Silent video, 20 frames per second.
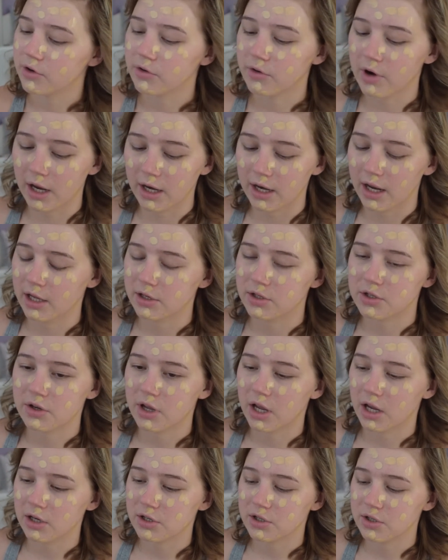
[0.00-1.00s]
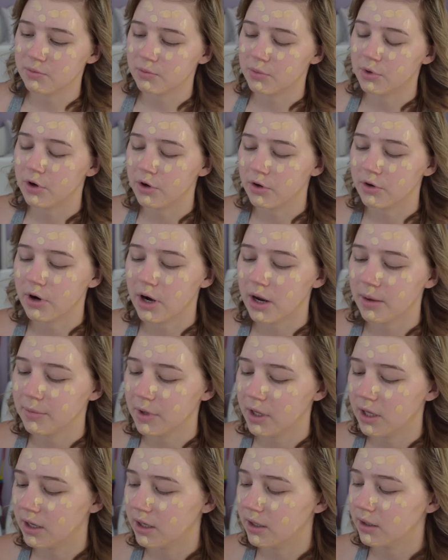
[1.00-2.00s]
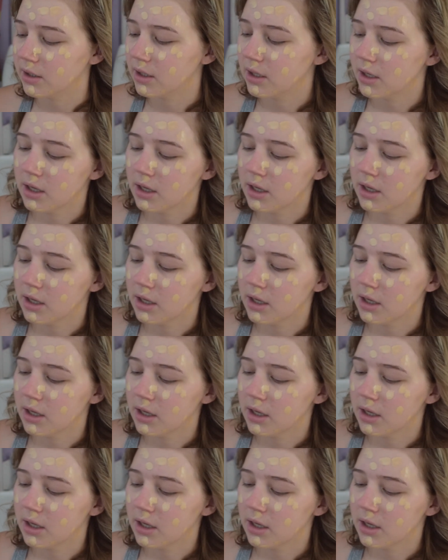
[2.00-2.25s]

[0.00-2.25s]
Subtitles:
great education program here.